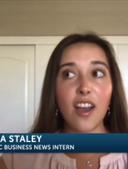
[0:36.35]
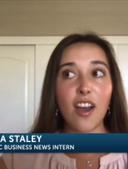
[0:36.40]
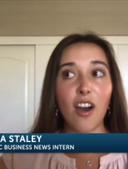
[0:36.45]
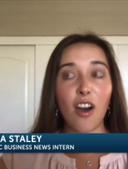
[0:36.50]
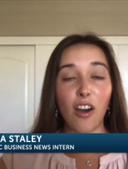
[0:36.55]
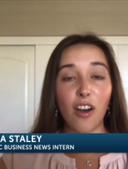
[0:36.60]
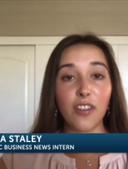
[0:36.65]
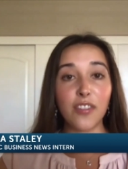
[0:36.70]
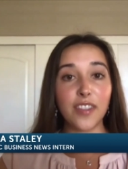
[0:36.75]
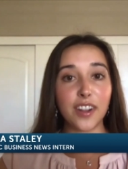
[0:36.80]

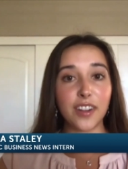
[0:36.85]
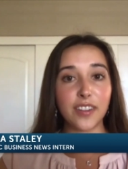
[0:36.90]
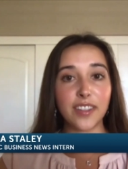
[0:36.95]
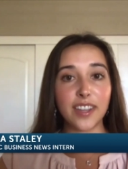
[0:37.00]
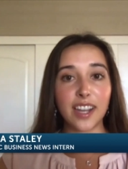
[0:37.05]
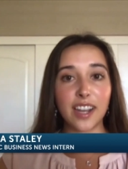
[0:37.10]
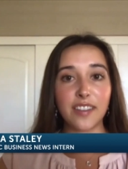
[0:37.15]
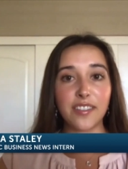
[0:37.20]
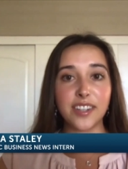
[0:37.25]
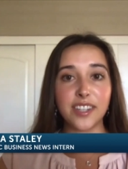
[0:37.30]
On there, they
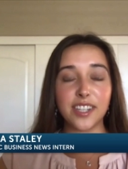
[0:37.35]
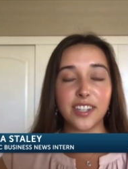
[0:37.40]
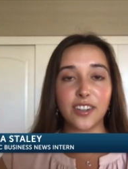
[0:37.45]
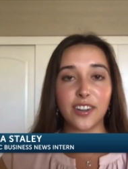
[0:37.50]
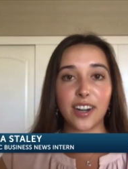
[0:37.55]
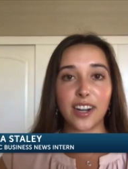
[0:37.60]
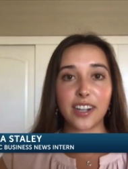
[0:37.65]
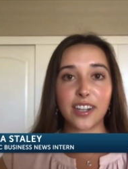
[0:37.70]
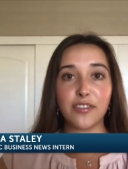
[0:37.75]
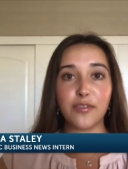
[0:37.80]
have an
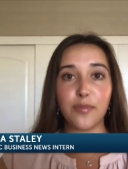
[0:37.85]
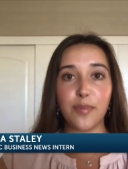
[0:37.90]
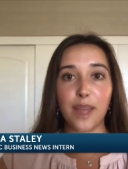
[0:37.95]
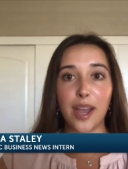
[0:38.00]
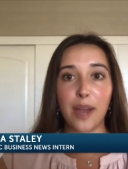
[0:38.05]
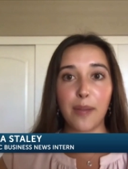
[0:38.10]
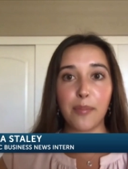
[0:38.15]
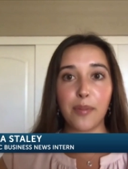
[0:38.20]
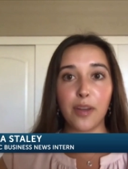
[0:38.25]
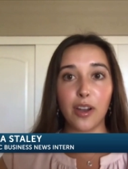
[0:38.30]
interactive
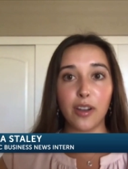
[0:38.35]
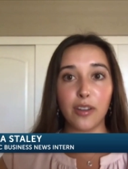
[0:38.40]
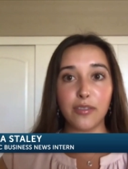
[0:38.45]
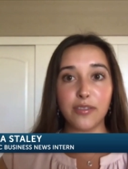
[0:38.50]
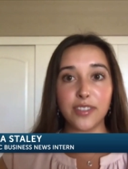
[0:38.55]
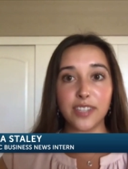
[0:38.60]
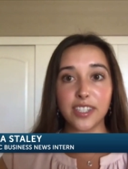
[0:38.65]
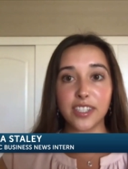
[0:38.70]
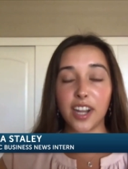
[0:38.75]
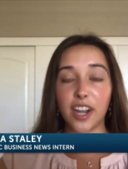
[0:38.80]
map of the
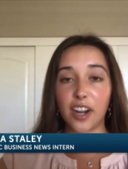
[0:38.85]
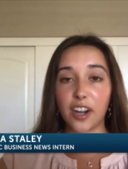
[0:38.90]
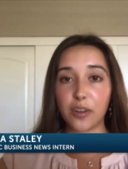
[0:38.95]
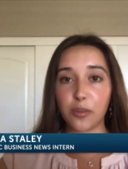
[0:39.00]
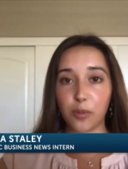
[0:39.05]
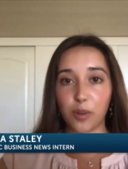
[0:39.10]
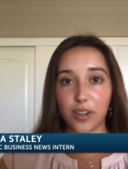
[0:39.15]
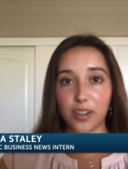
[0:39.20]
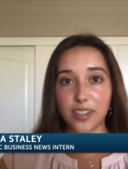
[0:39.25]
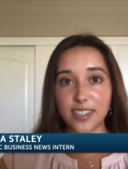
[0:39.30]
entire
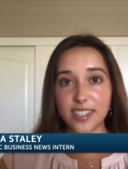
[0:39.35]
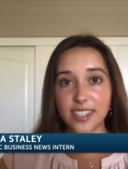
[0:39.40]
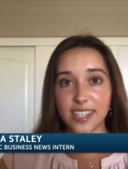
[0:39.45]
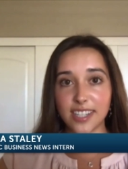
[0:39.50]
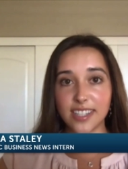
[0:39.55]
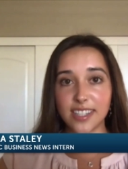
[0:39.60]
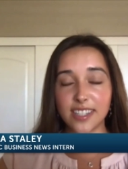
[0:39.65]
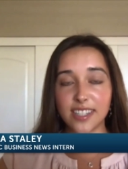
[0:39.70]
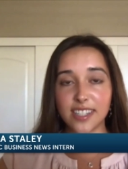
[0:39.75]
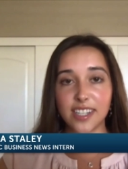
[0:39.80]
world
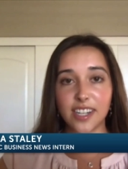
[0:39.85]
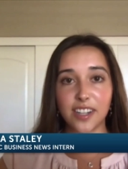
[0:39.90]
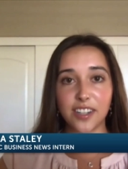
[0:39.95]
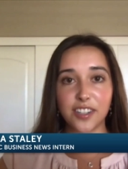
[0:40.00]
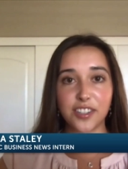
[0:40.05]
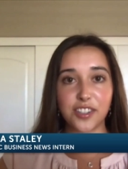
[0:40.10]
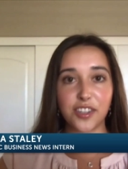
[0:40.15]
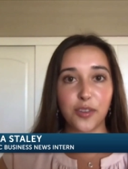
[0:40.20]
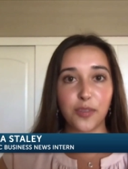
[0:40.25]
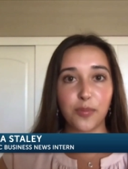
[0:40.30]
since the
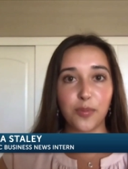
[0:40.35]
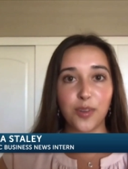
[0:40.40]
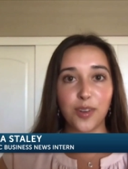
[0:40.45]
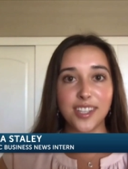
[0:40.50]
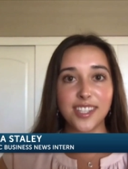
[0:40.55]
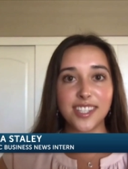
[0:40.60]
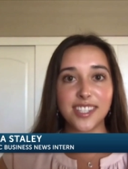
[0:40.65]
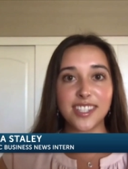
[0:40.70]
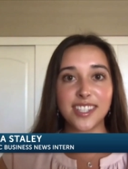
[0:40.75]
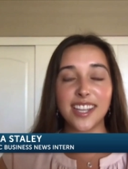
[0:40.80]
telescope
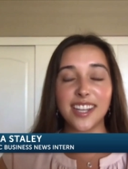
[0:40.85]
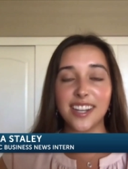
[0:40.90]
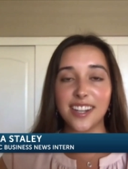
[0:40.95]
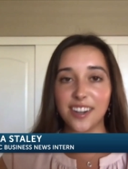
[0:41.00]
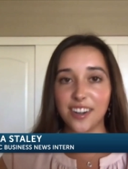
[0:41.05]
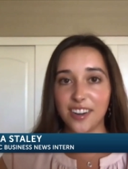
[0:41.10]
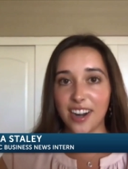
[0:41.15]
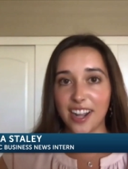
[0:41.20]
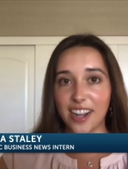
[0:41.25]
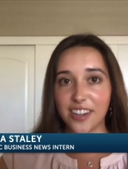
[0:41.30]
was an
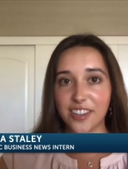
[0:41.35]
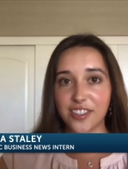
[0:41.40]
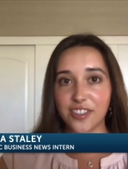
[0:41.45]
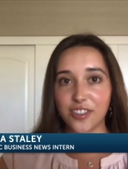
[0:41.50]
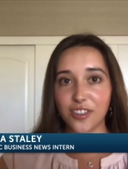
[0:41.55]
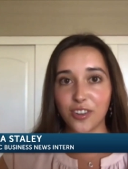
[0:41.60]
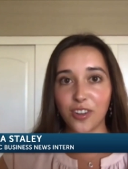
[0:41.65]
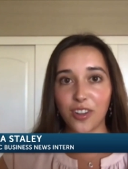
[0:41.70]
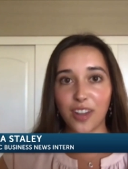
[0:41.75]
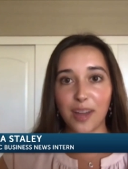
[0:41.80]

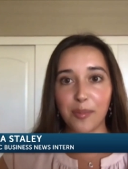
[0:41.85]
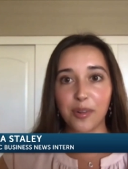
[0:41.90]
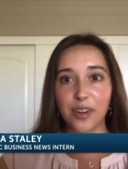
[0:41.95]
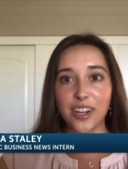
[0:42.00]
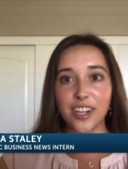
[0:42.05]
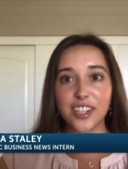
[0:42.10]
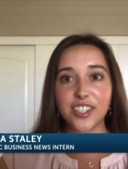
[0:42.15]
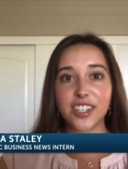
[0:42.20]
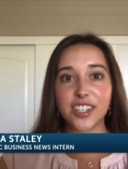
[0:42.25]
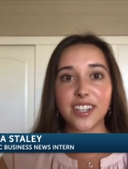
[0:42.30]
international
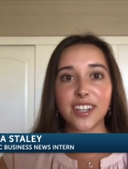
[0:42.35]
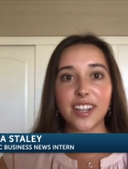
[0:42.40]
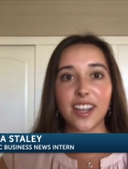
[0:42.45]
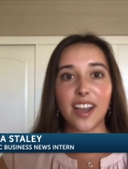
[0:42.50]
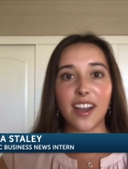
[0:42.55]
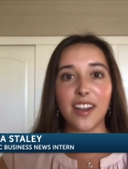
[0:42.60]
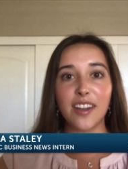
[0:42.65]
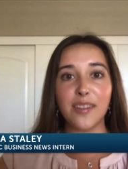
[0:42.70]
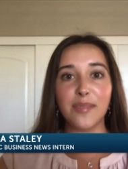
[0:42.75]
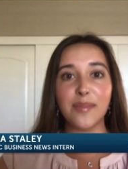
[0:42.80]
collaboration.
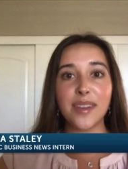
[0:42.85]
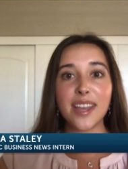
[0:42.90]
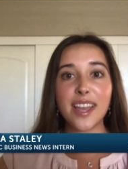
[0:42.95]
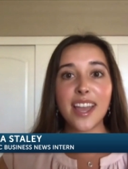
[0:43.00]
Um,